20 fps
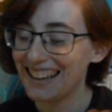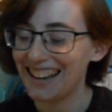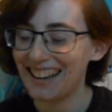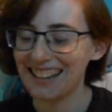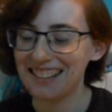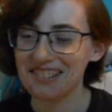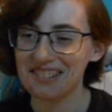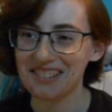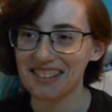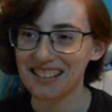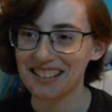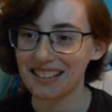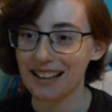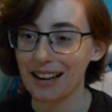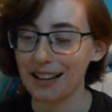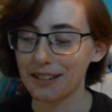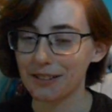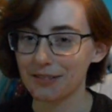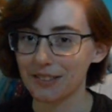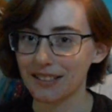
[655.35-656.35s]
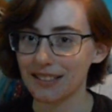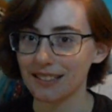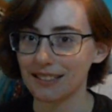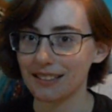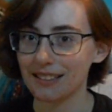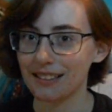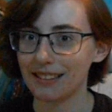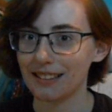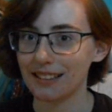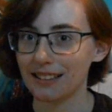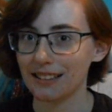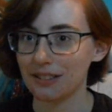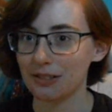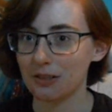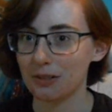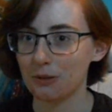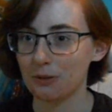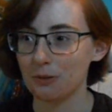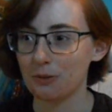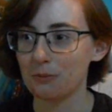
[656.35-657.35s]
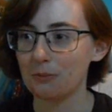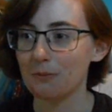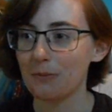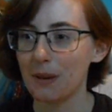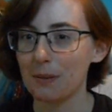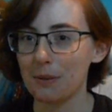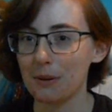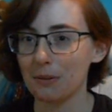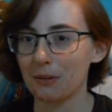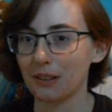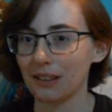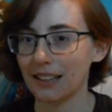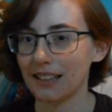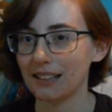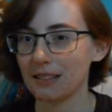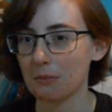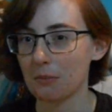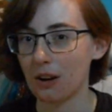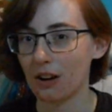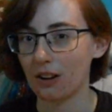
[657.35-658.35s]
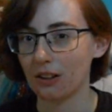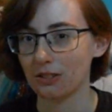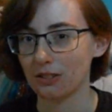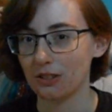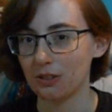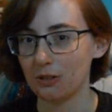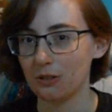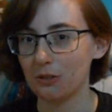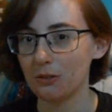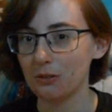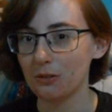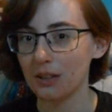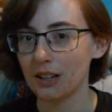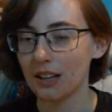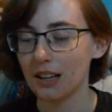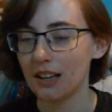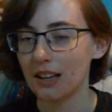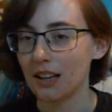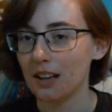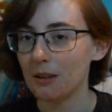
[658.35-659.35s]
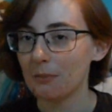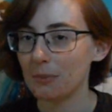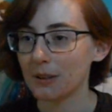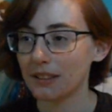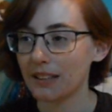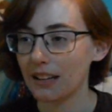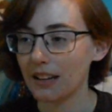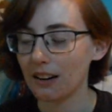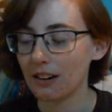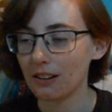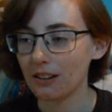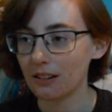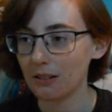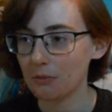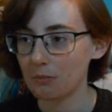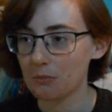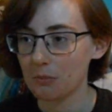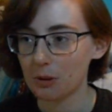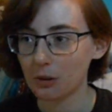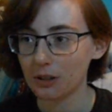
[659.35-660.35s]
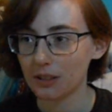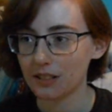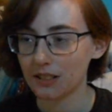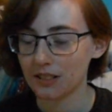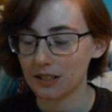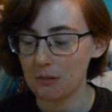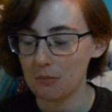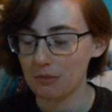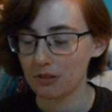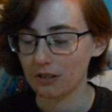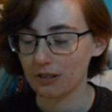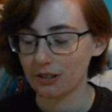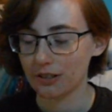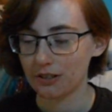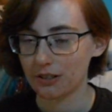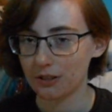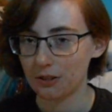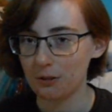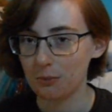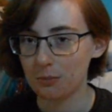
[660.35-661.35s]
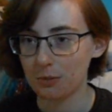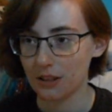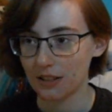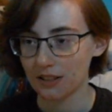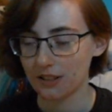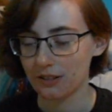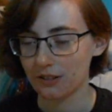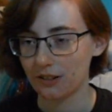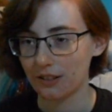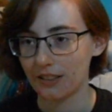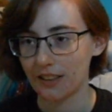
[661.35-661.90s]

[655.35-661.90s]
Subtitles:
I know that's kind of a silly thing to maybe relate them all to, but they are more similar to Bluster